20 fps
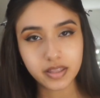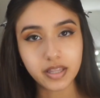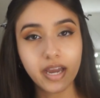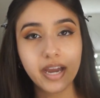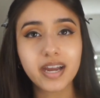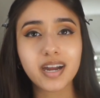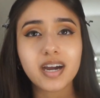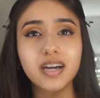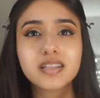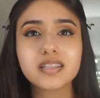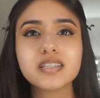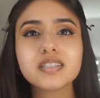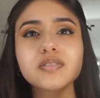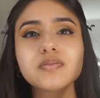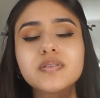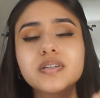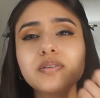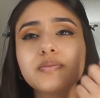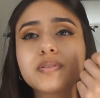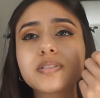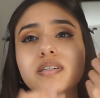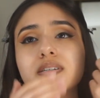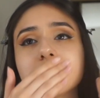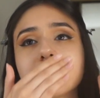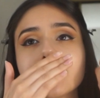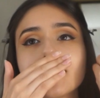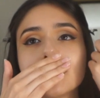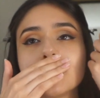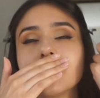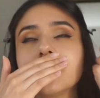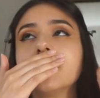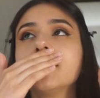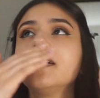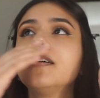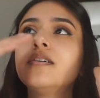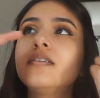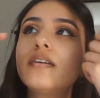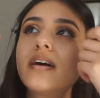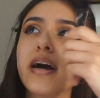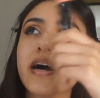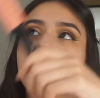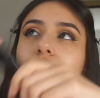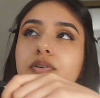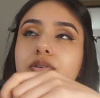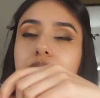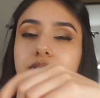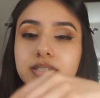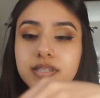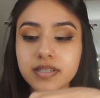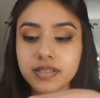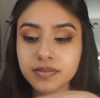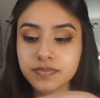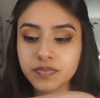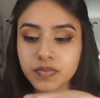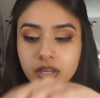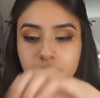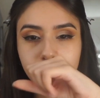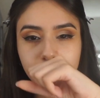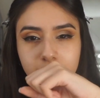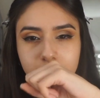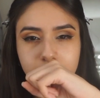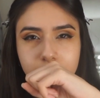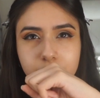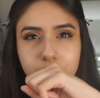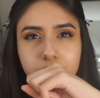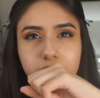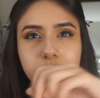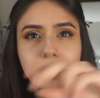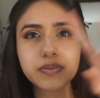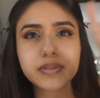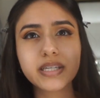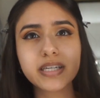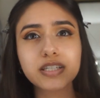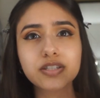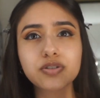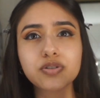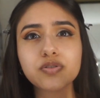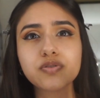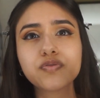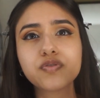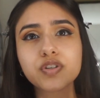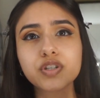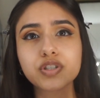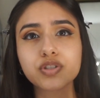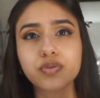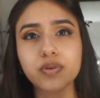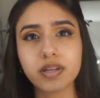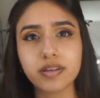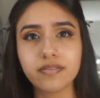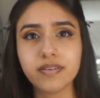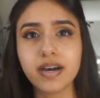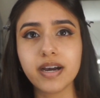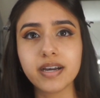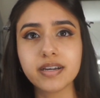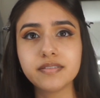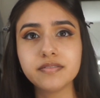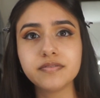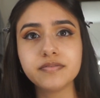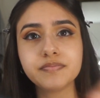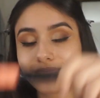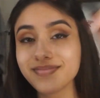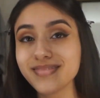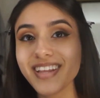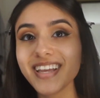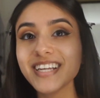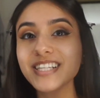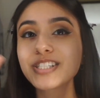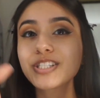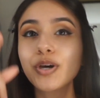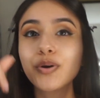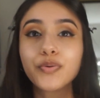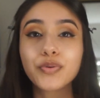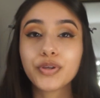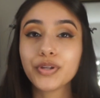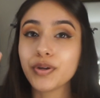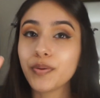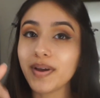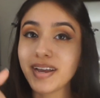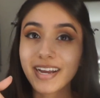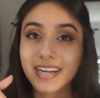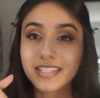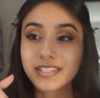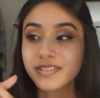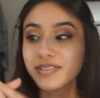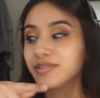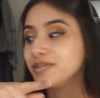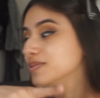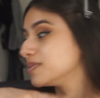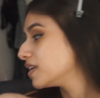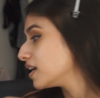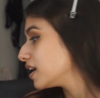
I got this when it was on sale at Ulta. It was like two for 25, so you know I got two.